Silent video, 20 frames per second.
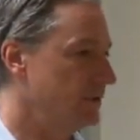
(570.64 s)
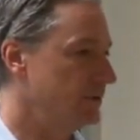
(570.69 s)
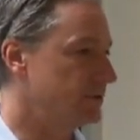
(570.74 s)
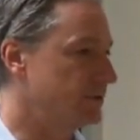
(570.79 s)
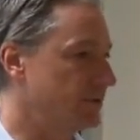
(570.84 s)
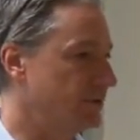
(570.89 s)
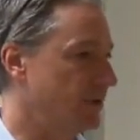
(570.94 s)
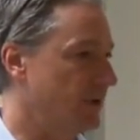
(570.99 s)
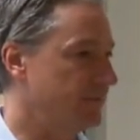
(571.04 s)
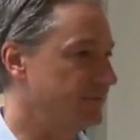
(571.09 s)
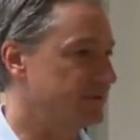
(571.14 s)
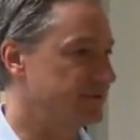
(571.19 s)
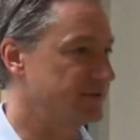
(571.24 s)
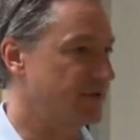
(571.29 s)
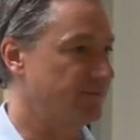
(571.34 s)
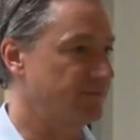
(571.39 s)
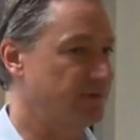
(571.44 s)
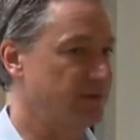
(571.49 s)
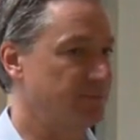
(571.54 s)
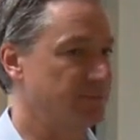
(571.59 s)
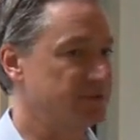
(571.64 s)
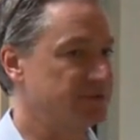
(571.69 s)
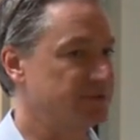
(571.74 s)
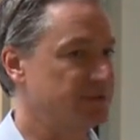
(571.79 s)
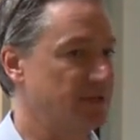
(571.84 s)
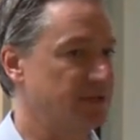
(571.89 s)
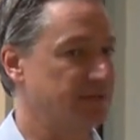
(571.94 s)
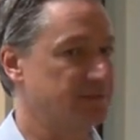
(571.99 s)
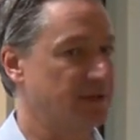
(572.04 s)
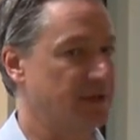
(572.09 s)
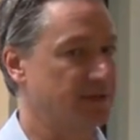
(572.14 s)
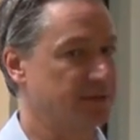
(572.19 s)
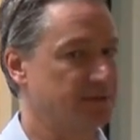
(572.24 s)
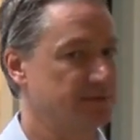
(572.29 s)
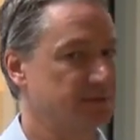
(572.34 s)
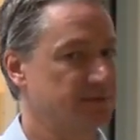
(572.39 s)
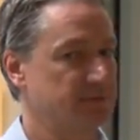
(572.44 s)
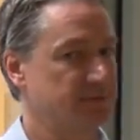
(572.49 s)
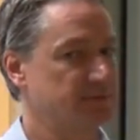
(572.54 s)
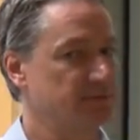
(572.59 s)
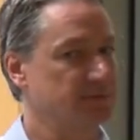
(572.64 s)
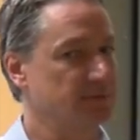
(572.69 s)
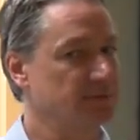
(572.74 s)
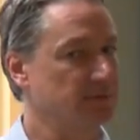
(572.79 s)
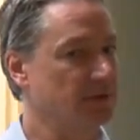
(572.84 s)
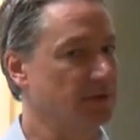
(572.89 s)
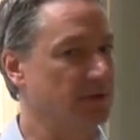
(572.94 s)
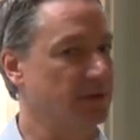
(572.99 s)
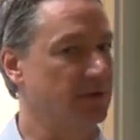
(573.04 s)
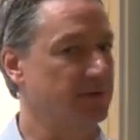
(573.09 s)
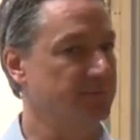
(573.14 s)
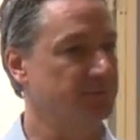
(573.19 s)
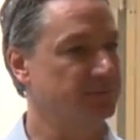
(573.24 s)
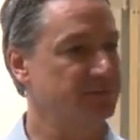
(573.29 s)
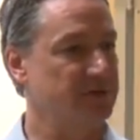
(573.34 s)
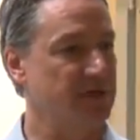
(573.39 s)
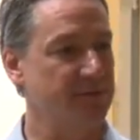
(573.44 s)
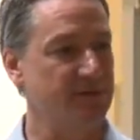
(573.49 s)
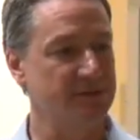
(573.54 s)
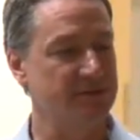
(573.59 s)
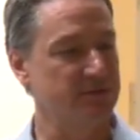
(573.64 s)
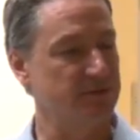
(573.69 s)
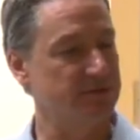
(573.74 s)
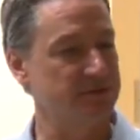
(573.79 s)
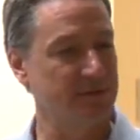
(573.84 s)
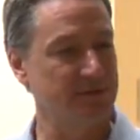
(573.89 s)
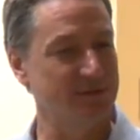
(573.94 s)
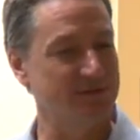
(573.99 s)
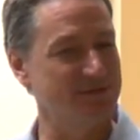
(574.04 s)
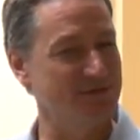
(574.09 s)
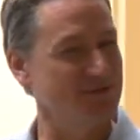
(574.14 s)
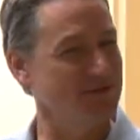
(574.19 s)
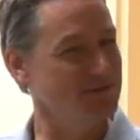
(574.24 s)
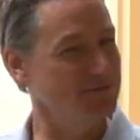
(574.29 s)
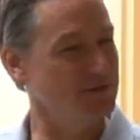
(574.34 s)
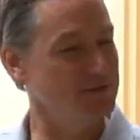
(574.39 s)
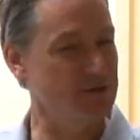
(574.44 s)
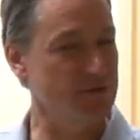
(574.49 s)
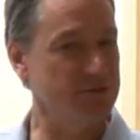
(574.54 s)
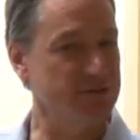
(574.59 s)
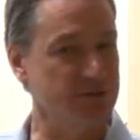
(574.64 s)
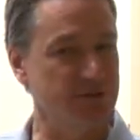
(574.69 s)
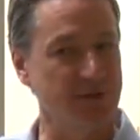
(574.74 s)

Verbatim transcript: So you have 70% that um, die by suicide that don't leave a note.